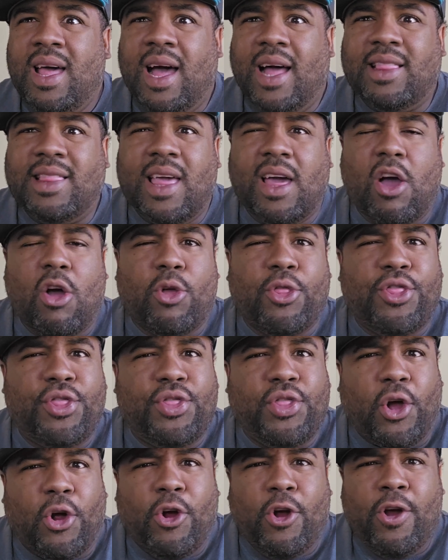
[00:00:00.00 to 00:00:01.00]
I think our
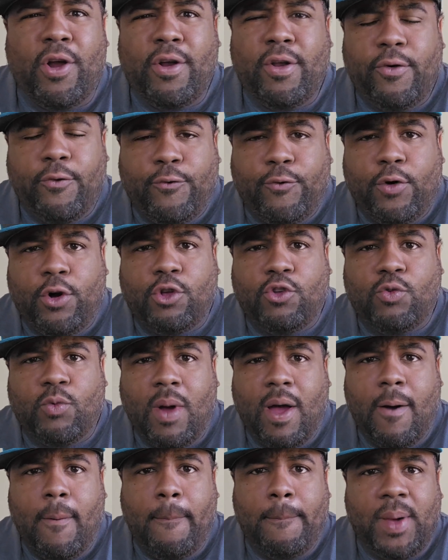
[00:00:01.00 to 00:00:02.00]
third first
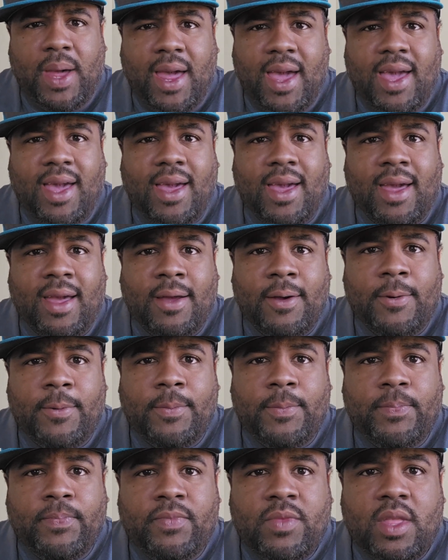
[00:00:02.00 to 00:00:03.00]
round pick
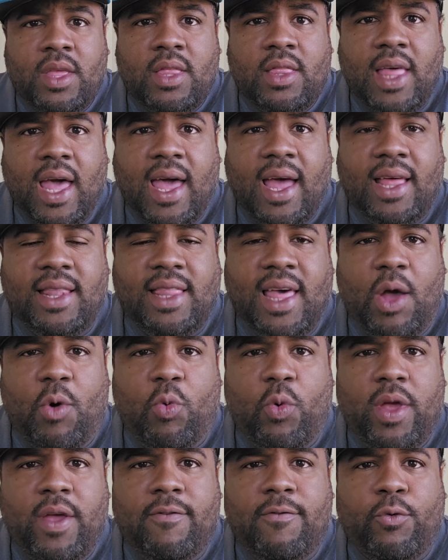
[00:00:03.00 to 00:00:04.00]
that, that
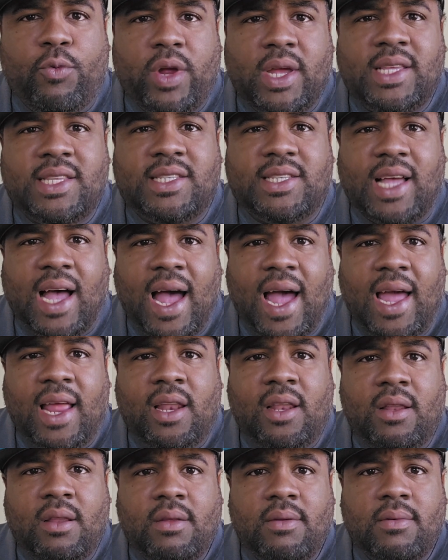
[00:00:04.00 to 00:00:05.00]
we've
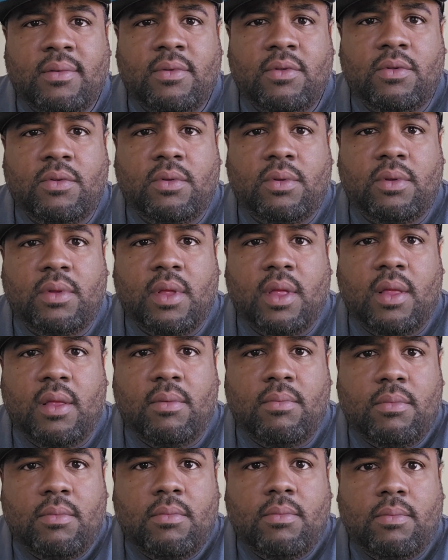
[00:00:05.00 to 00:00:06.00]
re-signed
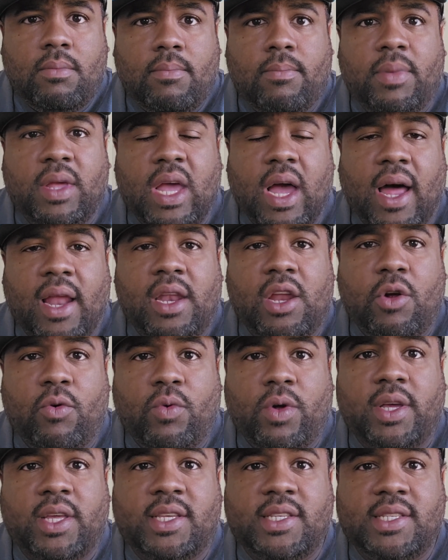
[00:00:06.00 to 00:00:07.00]
beyond their
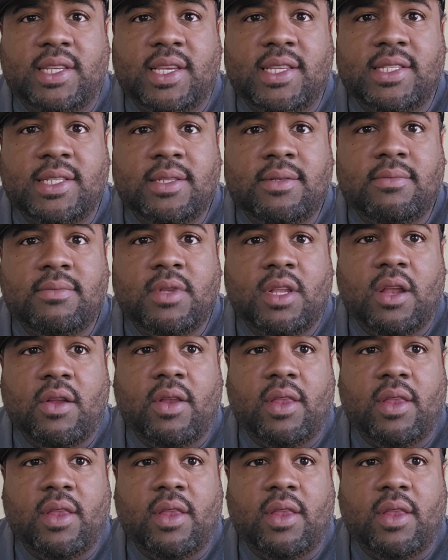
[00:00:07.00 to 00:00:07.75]
rookie season.